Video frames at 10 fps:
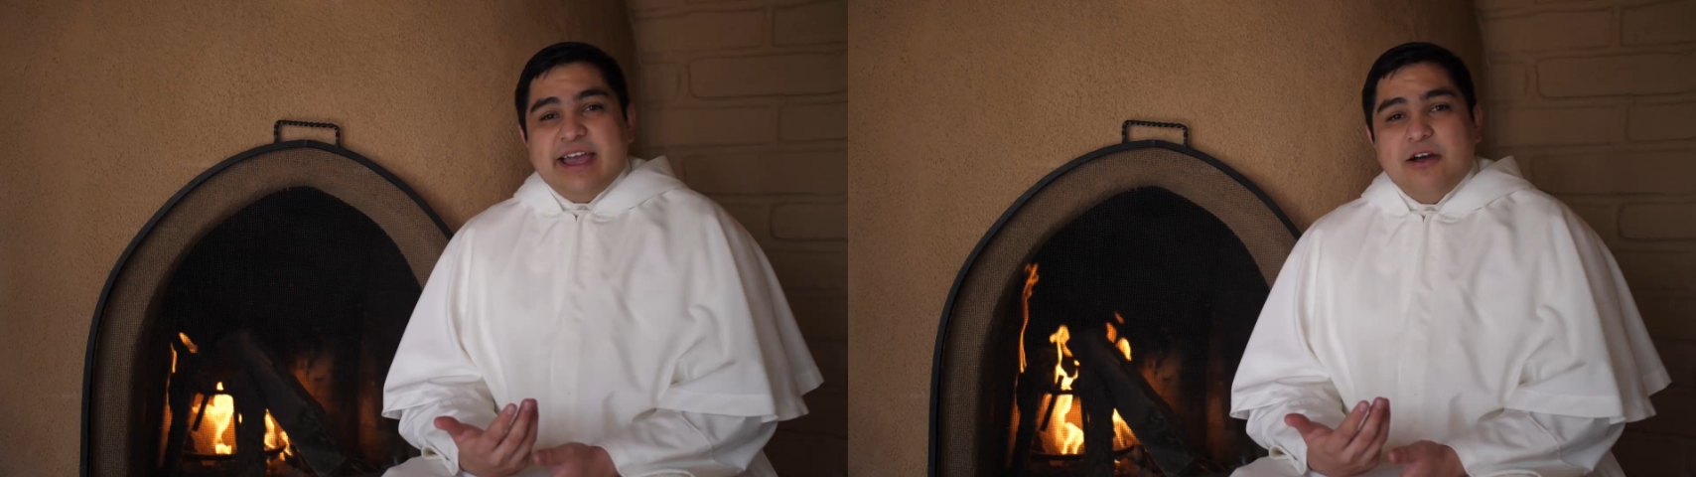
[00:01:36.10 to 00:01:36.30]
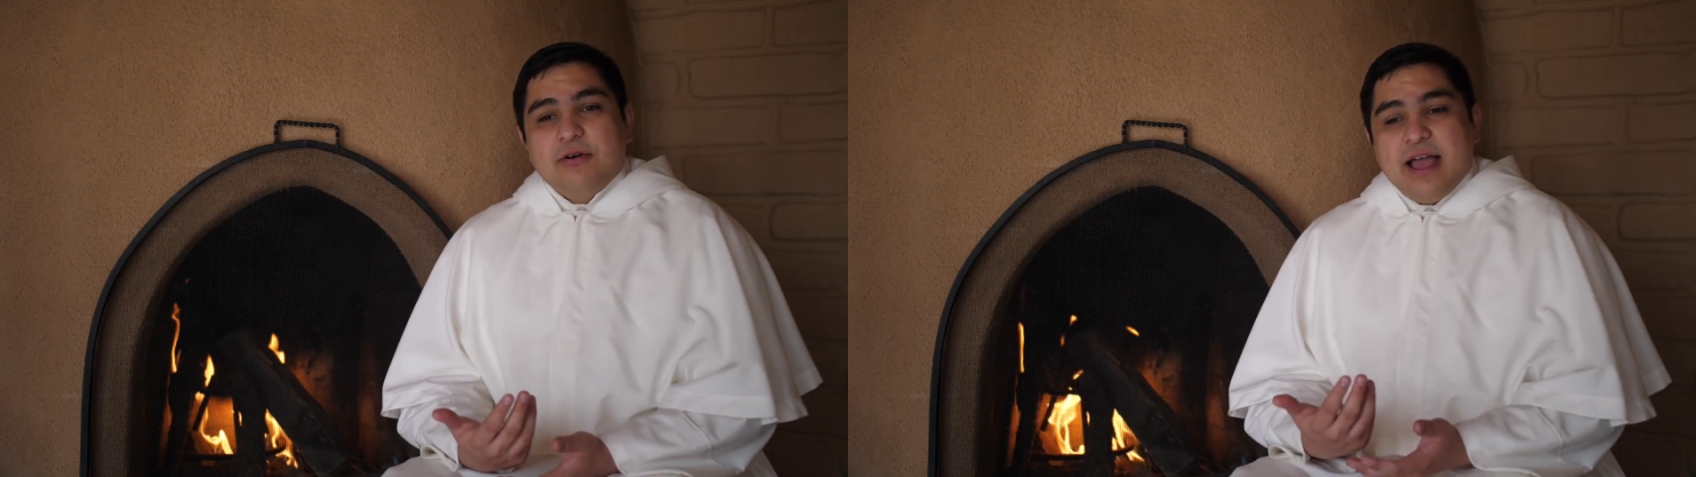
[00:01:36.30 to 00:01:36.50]

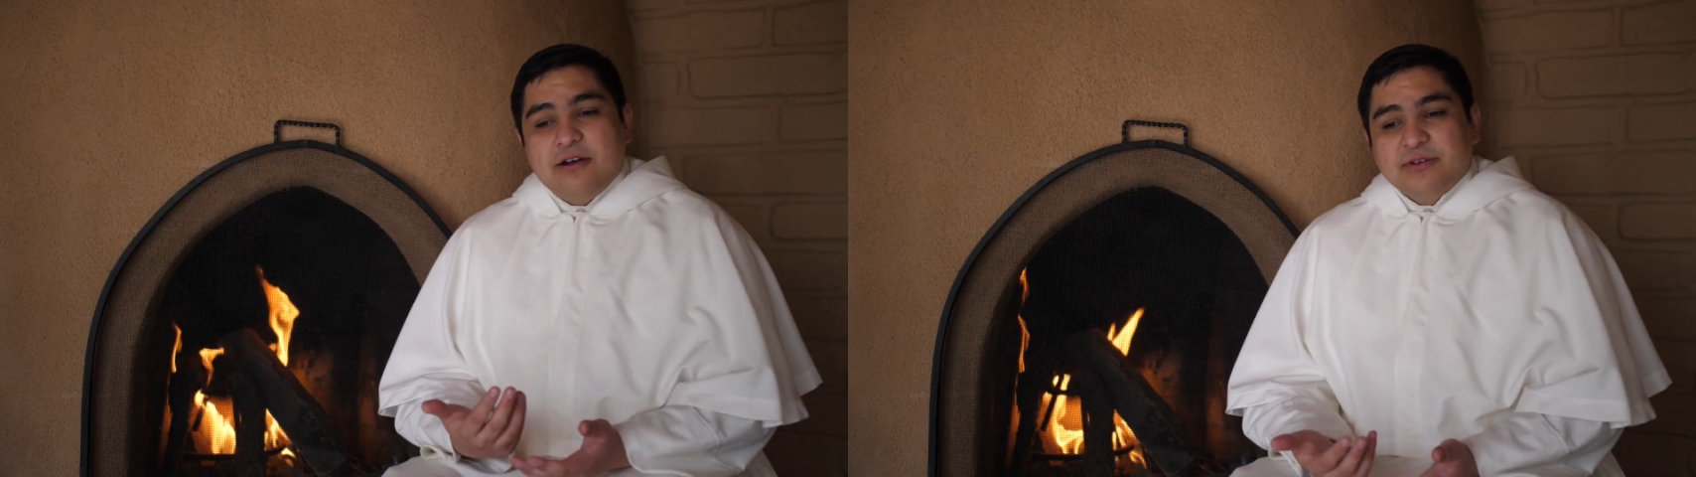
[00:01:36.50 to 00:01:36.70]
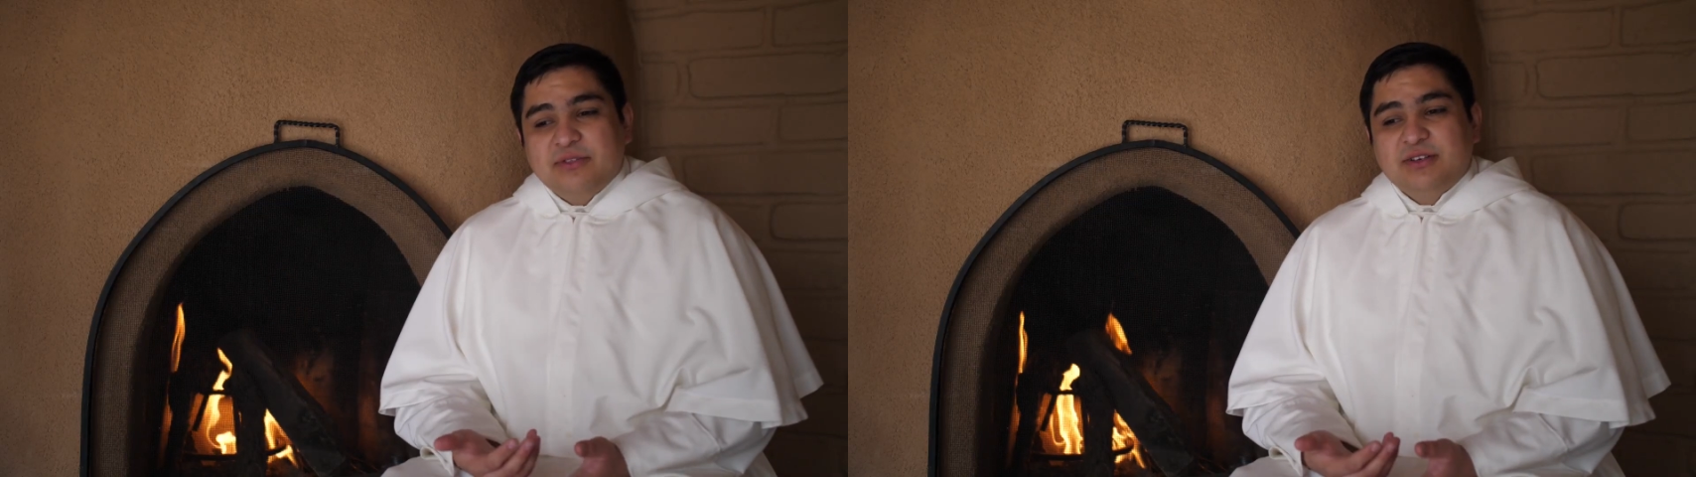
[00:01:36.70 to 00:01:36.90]
how
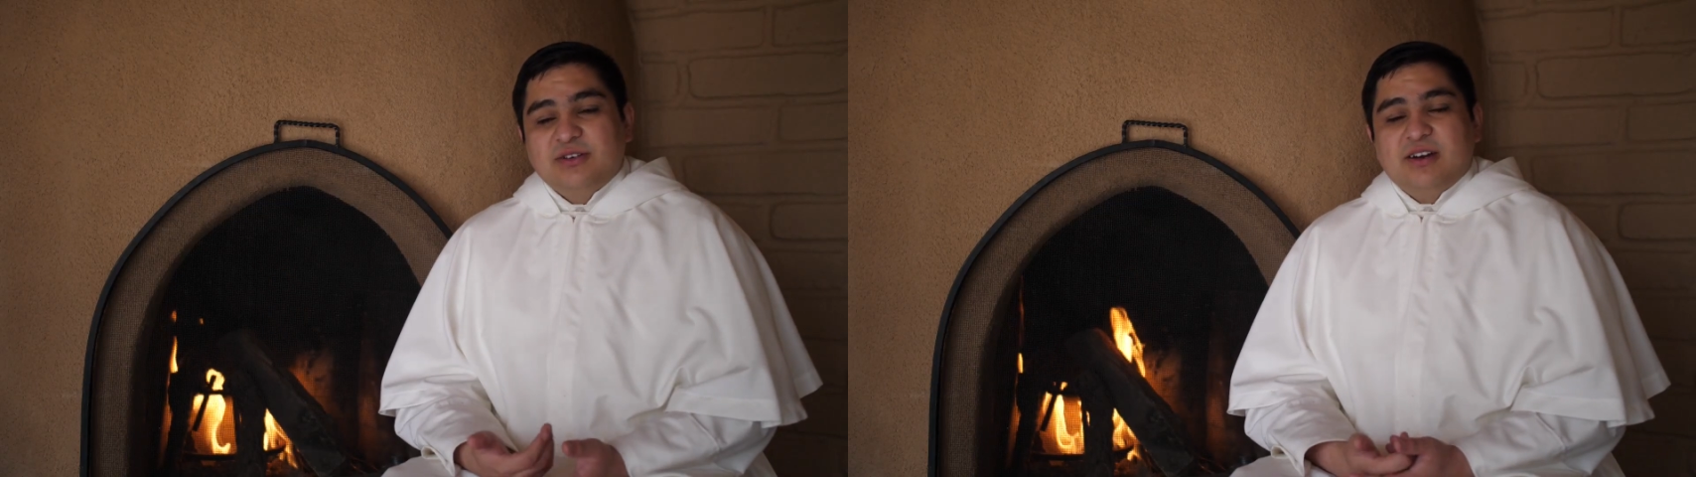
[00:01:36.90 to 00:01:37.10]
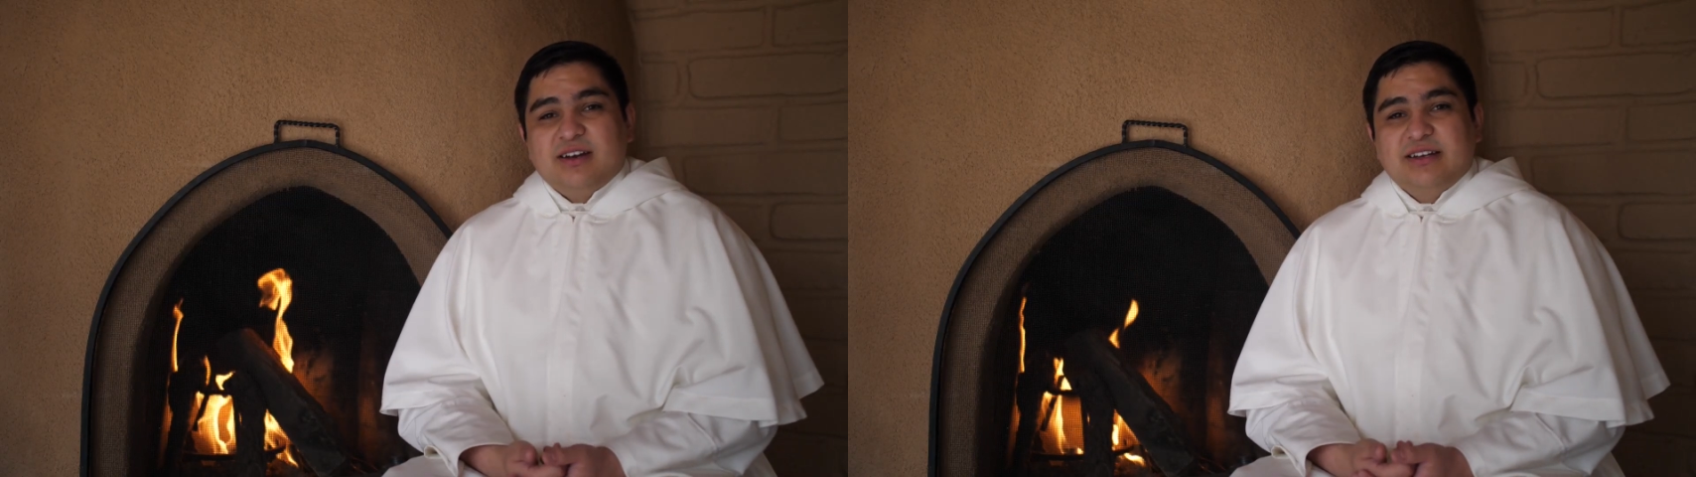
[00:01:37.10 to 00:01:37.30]
out of the
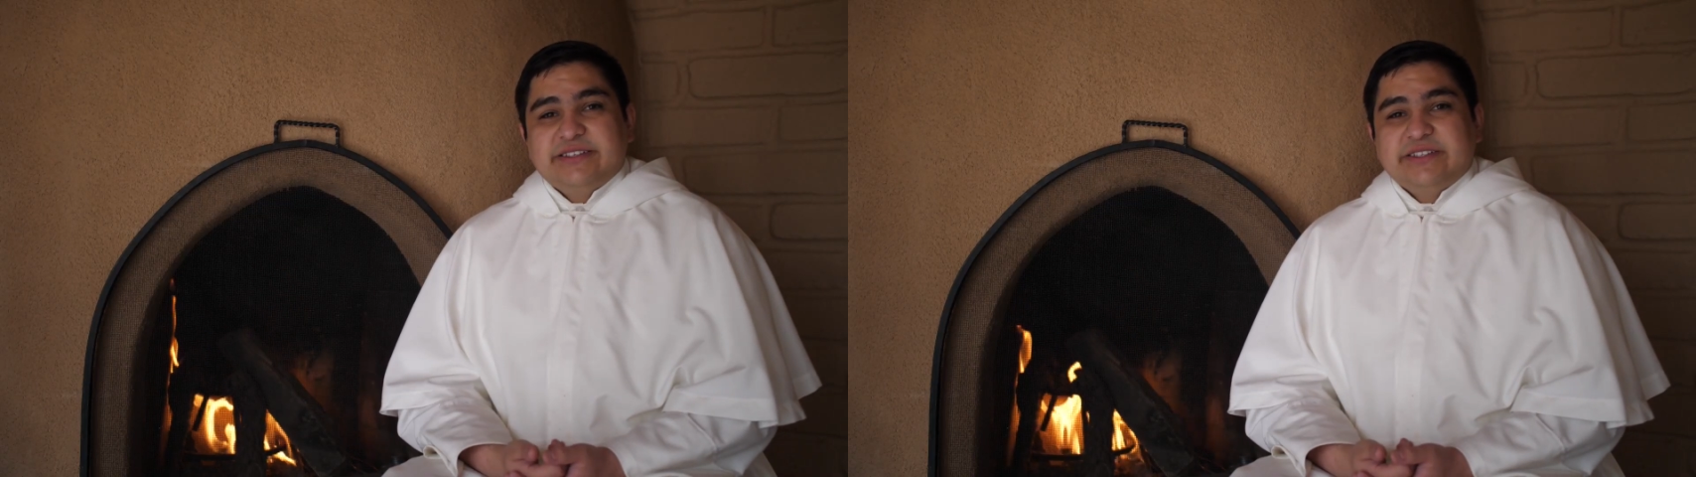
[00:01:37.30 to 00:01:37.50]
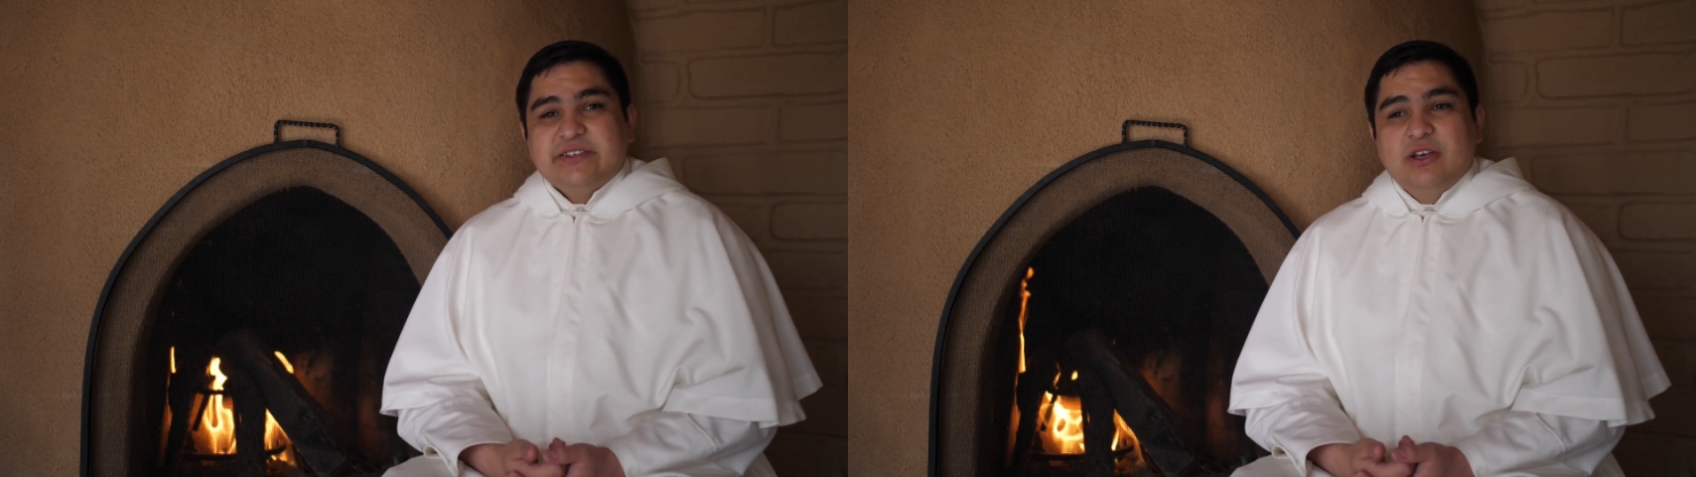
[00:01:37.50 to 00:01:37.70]

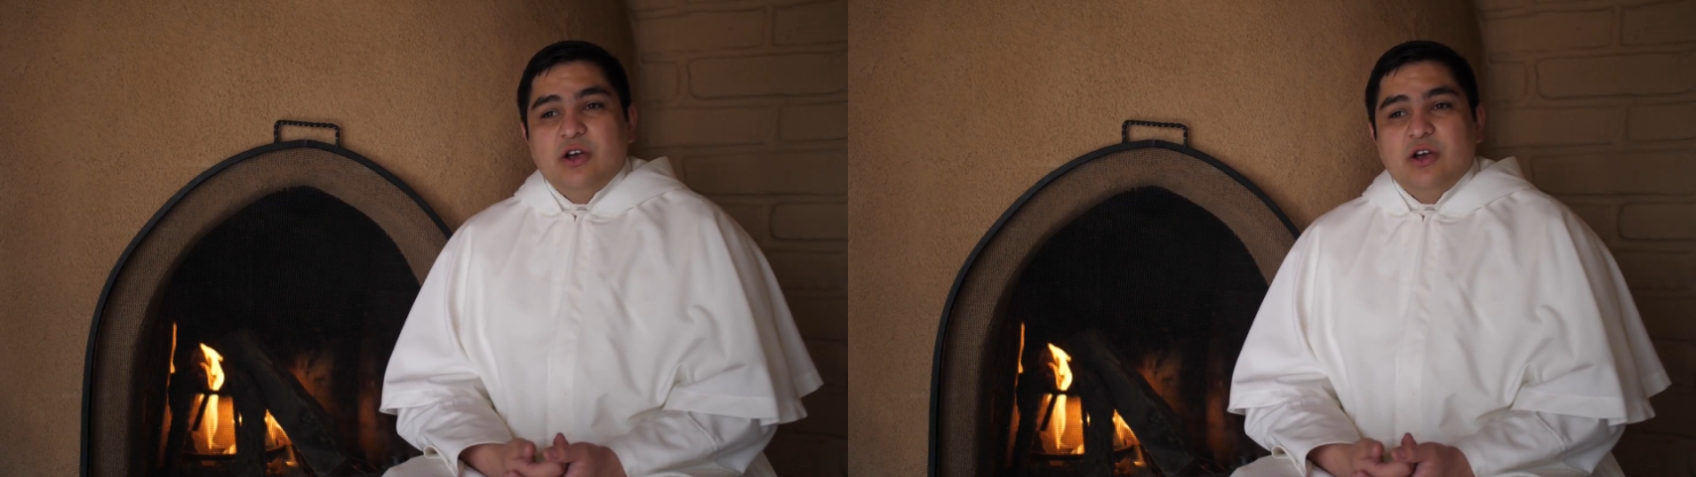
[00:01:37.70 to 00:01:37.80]
darkness